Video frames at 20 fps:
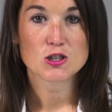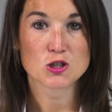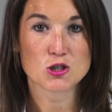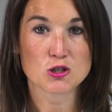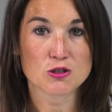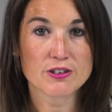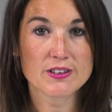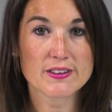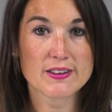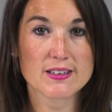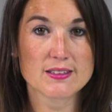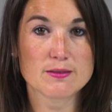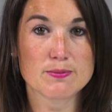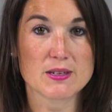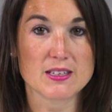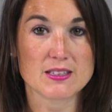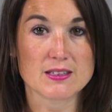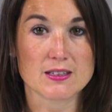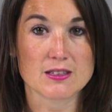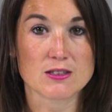During these
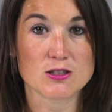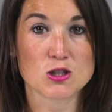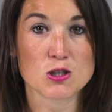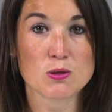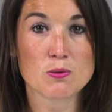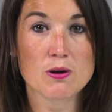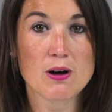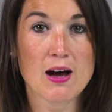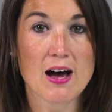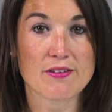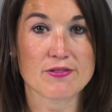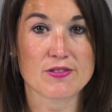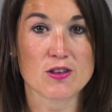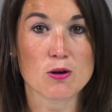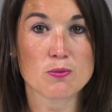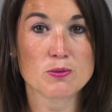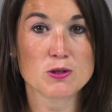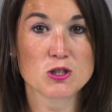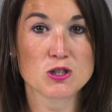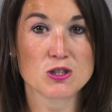meetings, you will have the
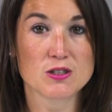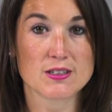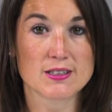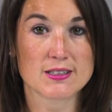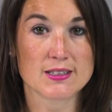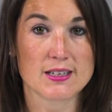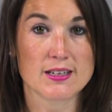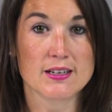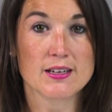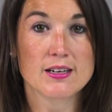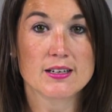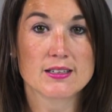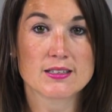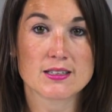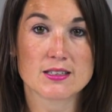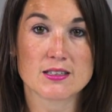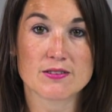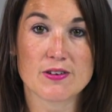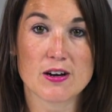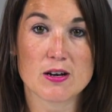opportunity
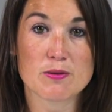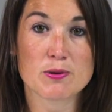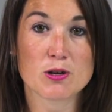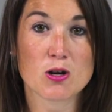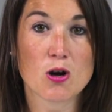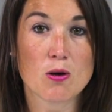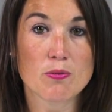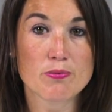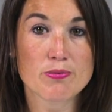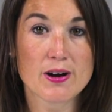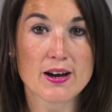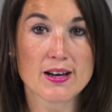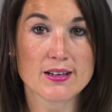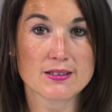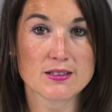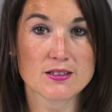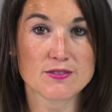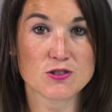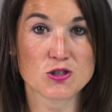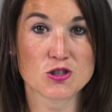to develop a
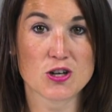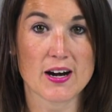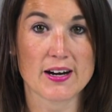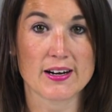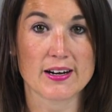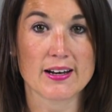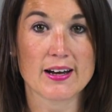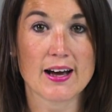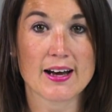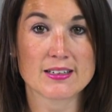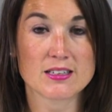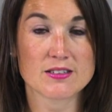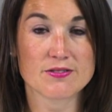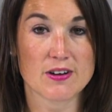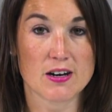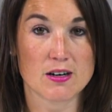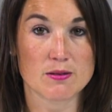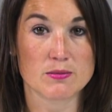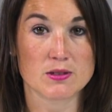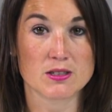comprehensive training and
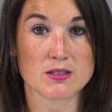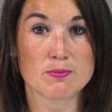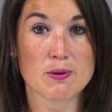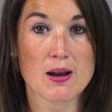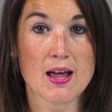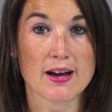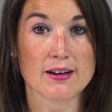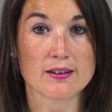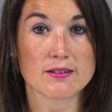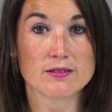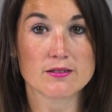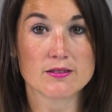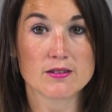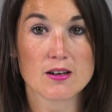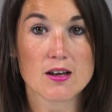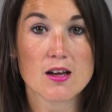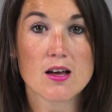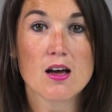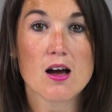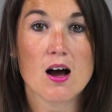development plan,
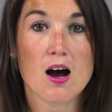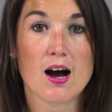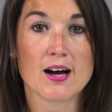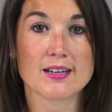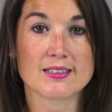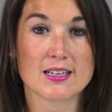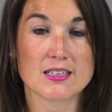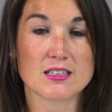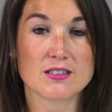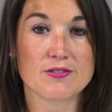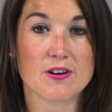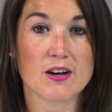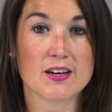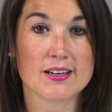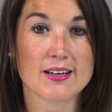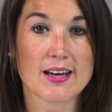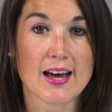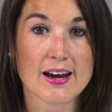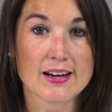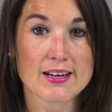
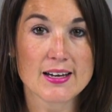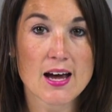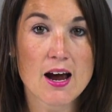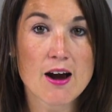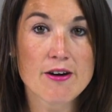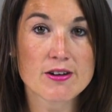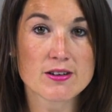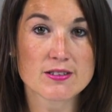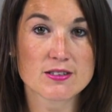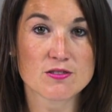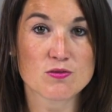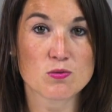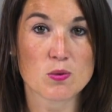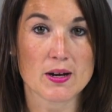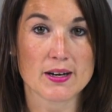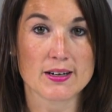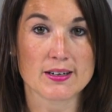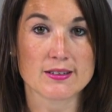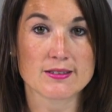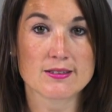identifying any areas of
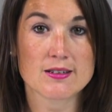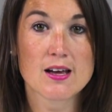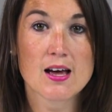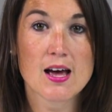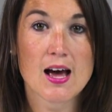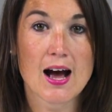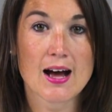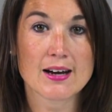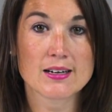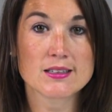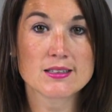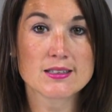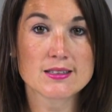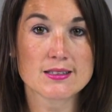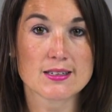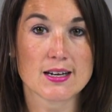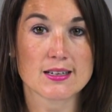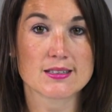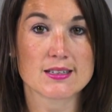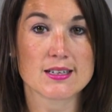weakness and
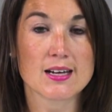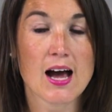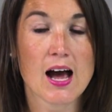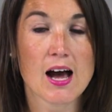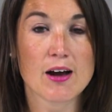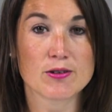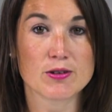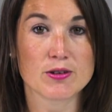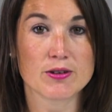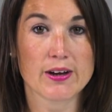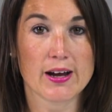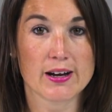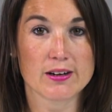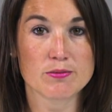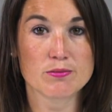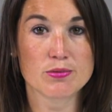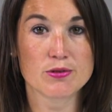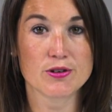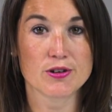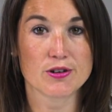understanding how you can
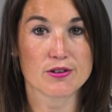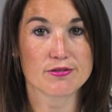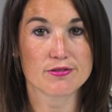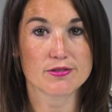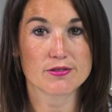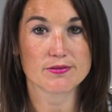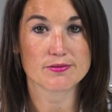improve.